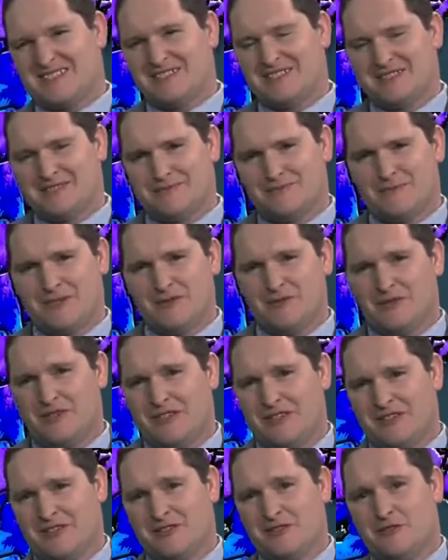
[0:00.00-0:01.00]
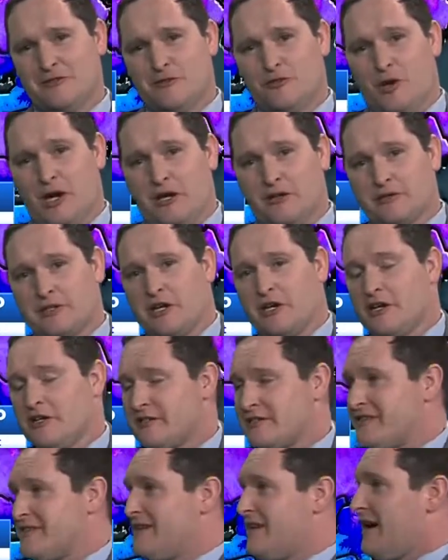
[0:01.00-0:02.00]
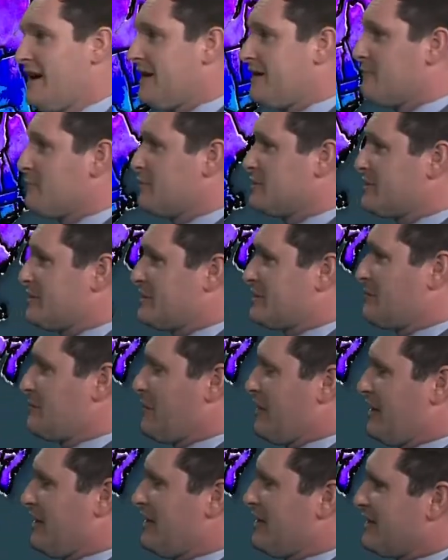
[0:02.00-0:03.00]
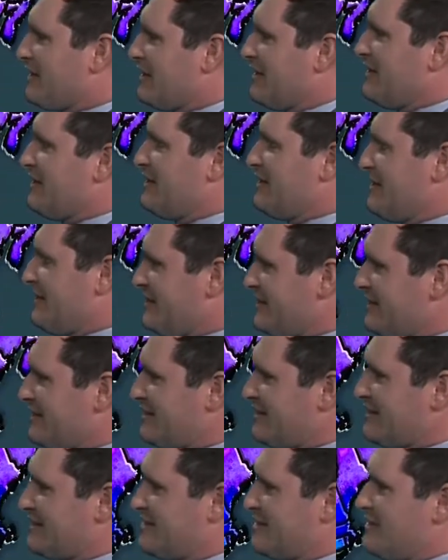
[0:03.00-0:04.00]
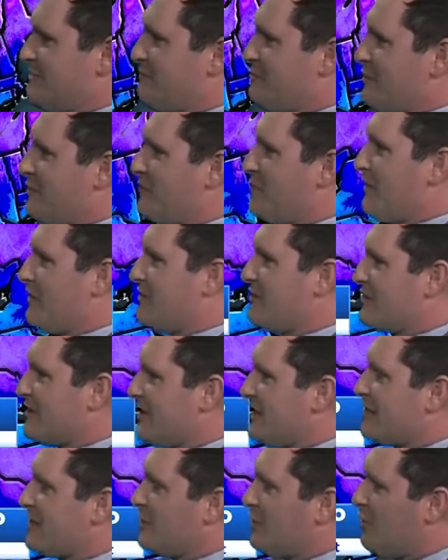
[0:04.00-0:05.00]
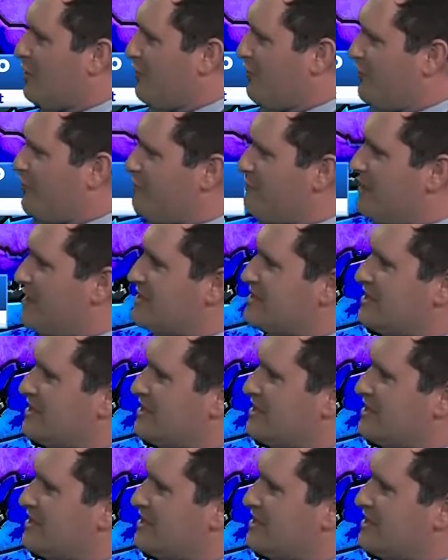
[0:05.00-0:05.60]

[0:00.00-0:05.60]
has been one of the little wild cards not participating in the December weather. Again, cold for much